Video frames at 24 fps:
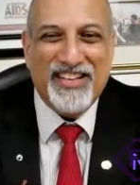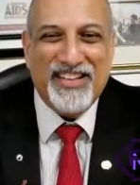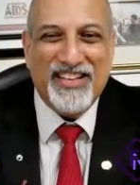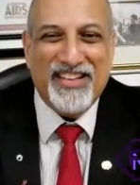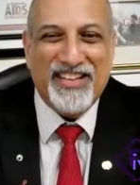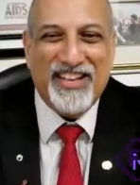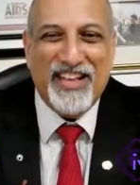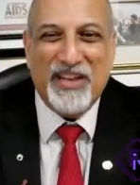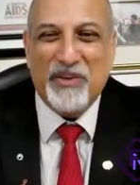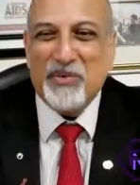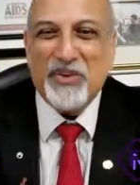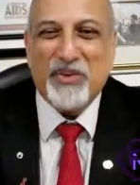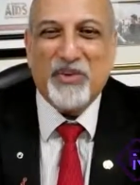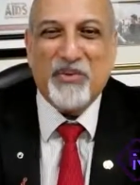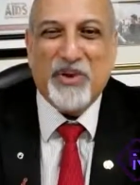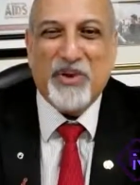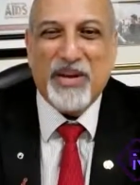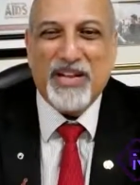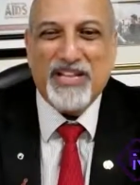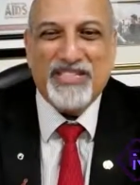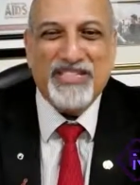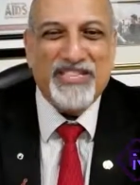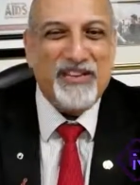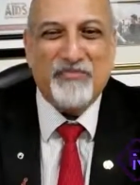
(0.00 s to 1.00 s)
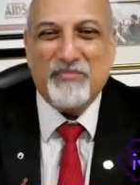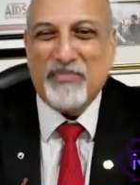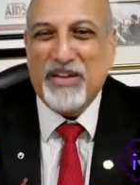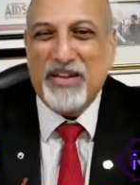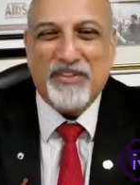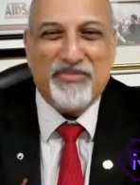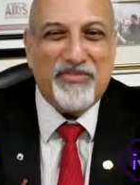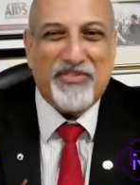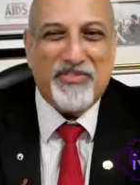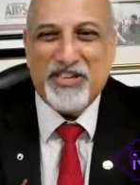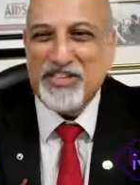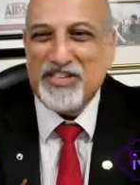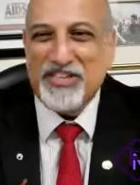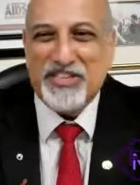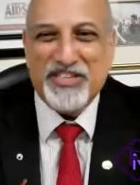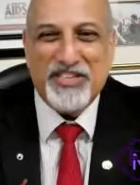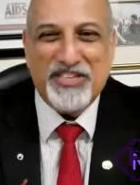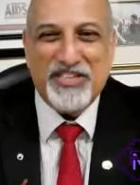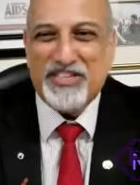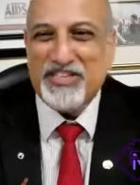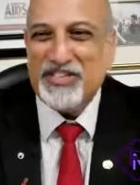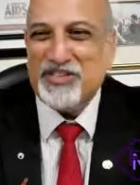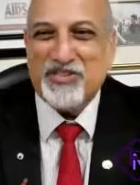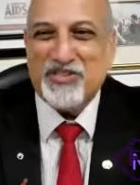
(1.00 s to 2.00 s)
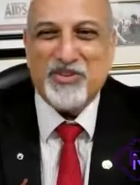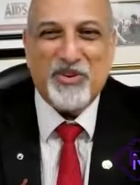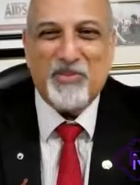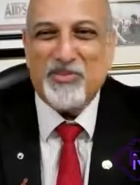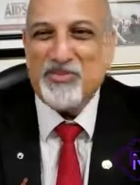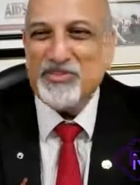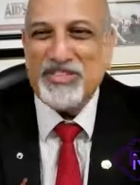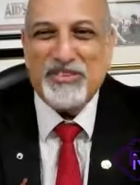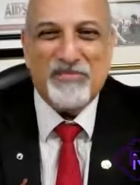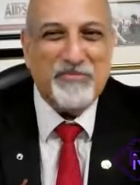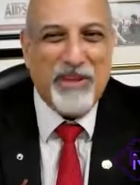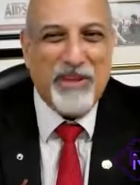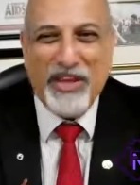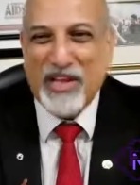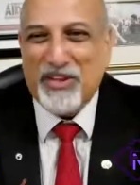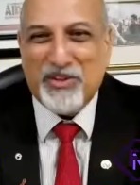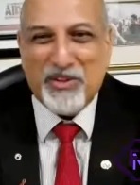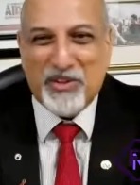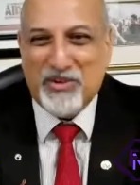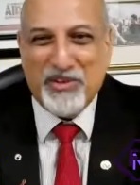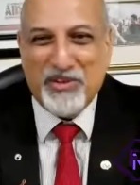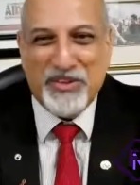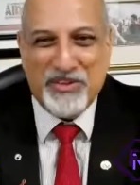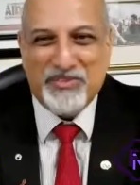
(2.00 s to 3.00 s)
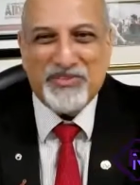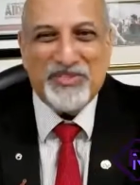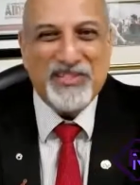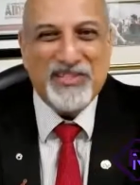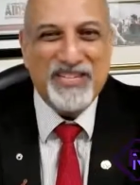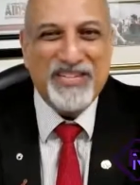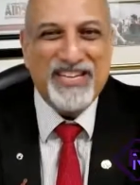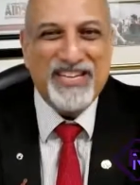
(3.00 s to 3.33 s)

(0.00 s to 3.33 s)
they were the ones that made fridges, stoves, and microwaves.